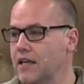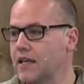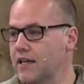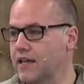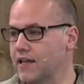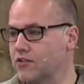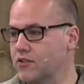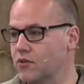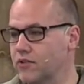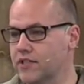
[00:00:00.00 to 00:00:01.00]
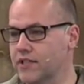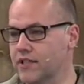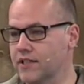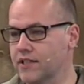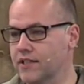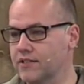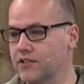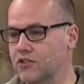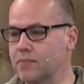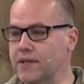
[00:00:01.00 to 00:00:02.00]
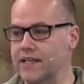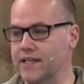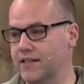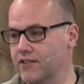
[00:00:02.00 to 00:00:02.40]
and ask the Lord to speak